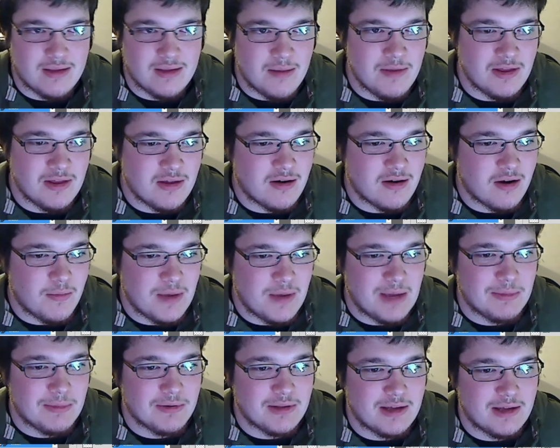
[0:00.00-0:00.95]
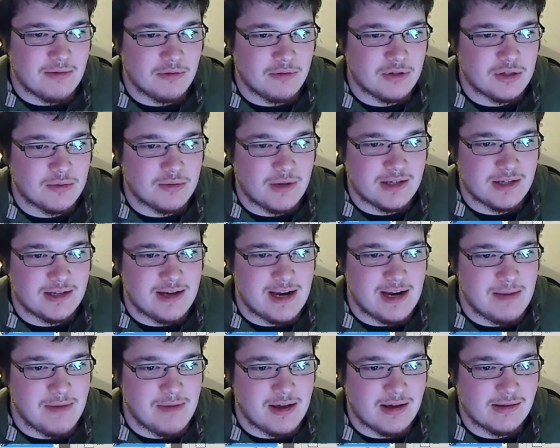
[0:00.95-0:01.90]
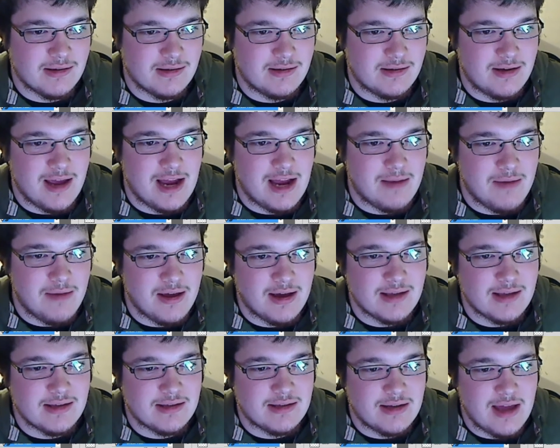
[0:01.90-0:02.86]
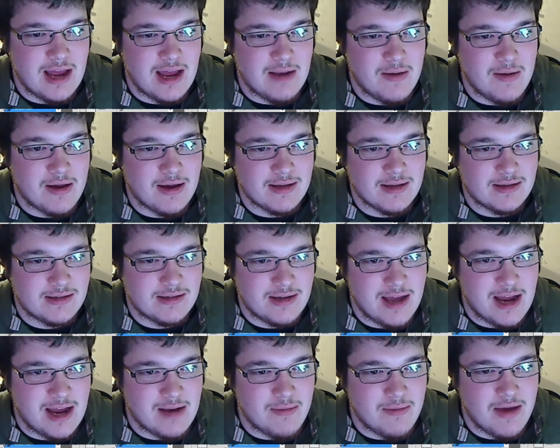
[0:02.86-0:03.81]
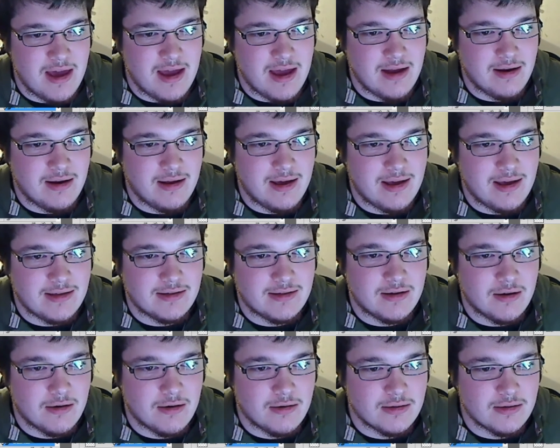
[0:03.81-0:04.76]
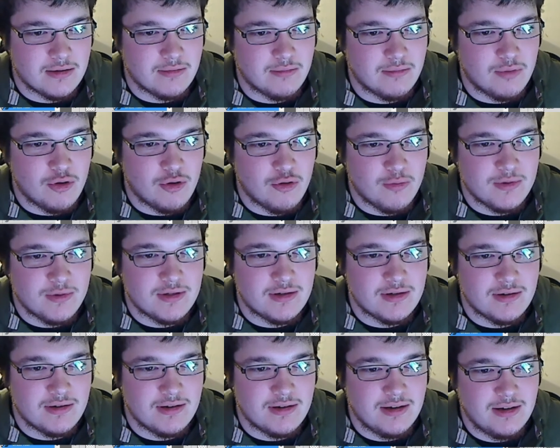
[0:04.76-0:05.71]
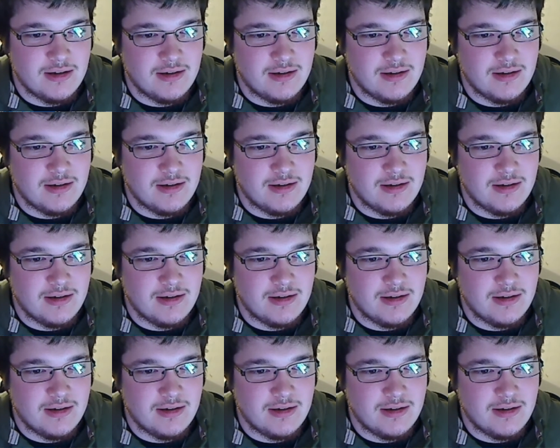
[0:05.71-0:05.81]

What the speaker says: mean, there are people that will just watch an anime because it's an anime, because it's an anime, because it's an anime, and it has girls and boobs and